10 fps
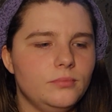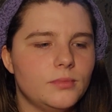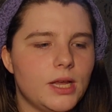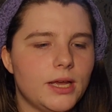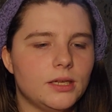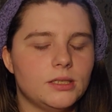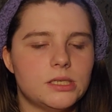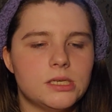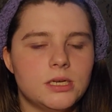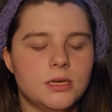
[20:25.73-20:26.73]
And
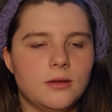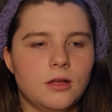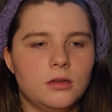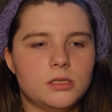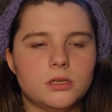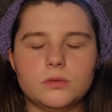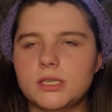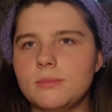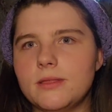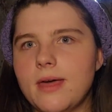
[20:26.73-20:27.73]
so
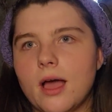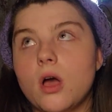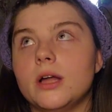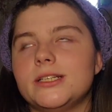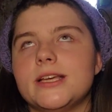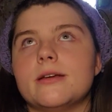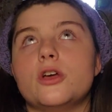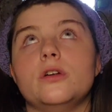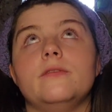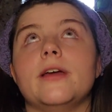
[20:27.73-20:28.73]
some of that content
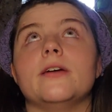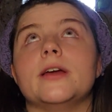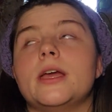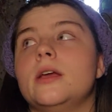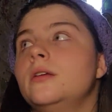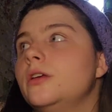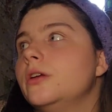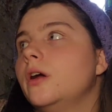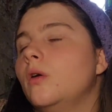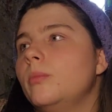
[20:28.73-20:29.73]
could vary, you
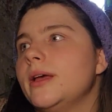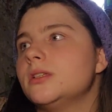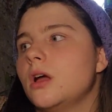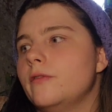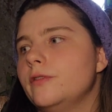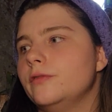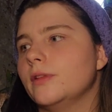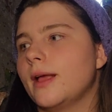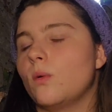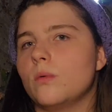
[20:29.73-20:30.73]
know, based off of
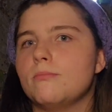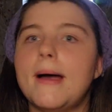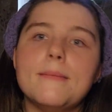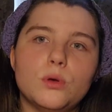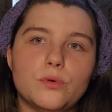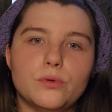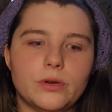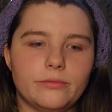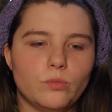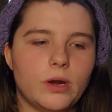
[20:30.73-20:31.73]
like my mood
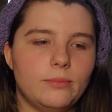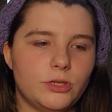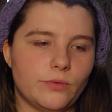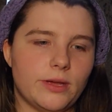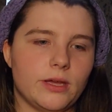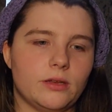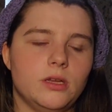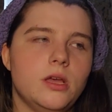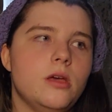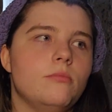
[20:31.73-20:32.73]
and what I'm doing.
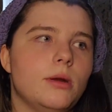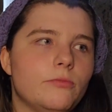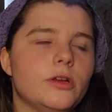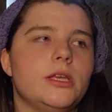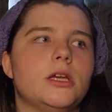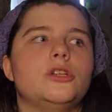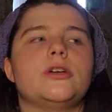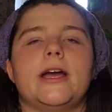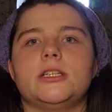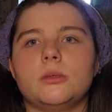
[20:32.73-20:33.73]
But I'm really gonna
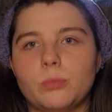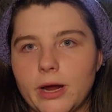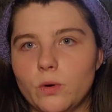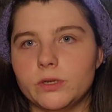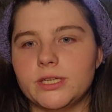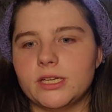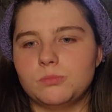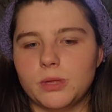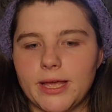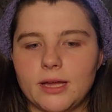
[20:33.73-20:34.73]
try to prioritize
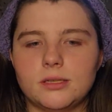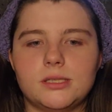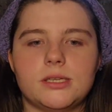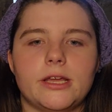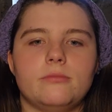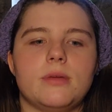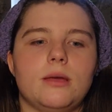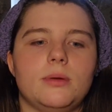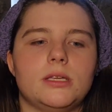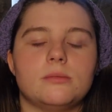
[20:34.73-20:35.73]
plants and
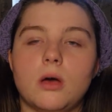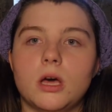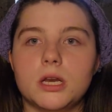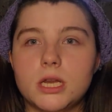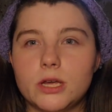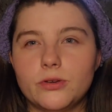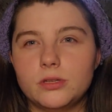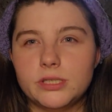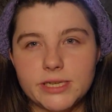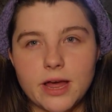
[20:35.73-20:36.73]
maybe some oddity
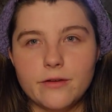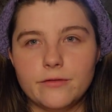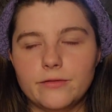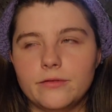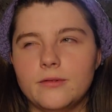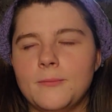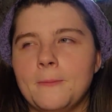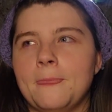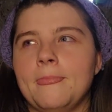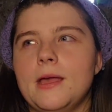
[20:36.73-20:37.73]
stuff.
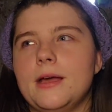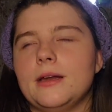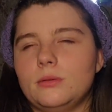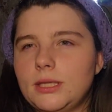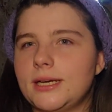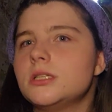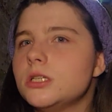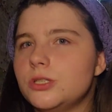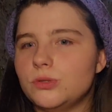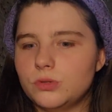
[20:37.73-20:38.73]
And I would like to
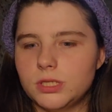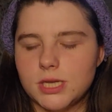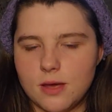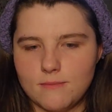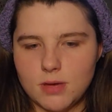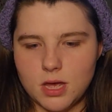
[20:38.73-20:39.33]
do some